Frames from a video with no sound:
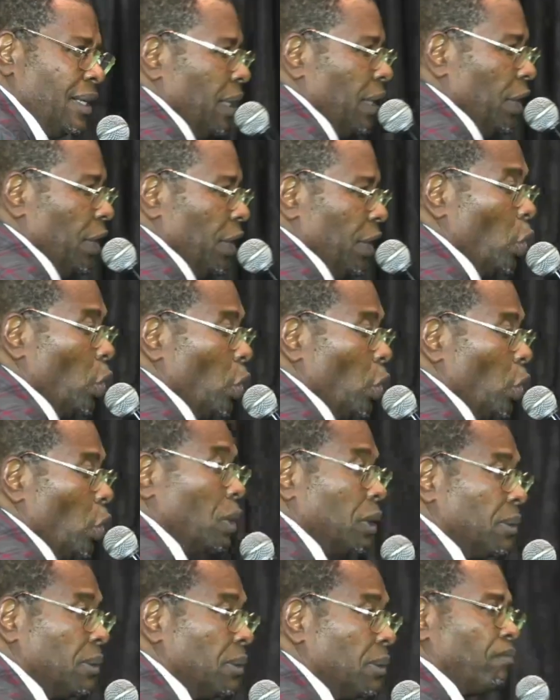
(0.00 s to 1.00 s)
he took
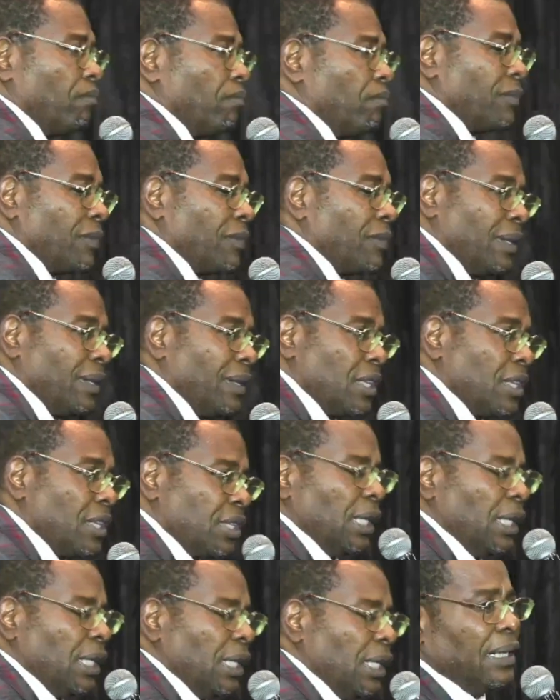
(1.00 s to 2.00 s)
the
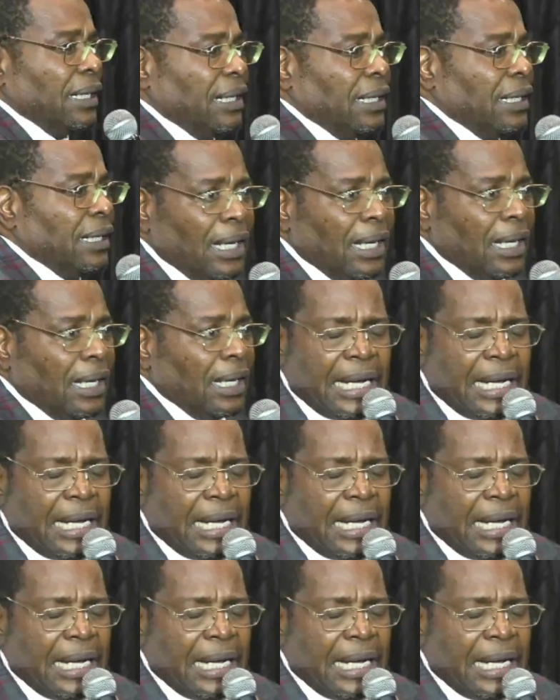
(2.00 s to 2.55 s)
silver, the